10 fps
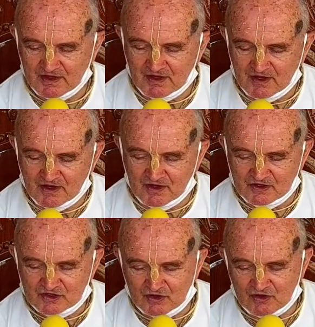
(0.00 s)

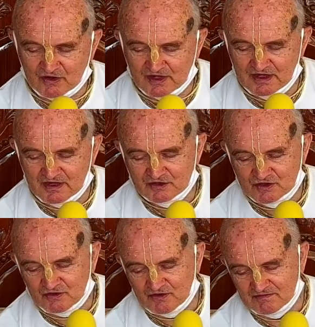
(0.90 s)
So here
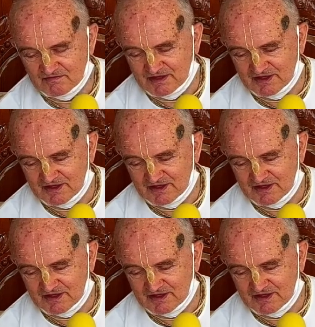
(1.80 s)
also there is